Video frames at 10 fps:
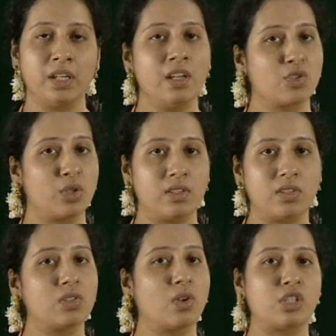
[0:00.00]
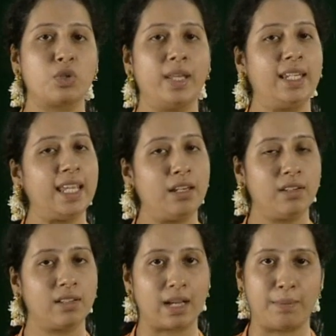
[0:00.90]
So, this is also an
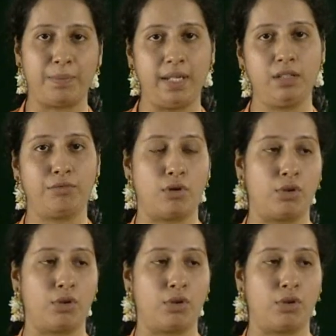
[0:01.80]
incomplete for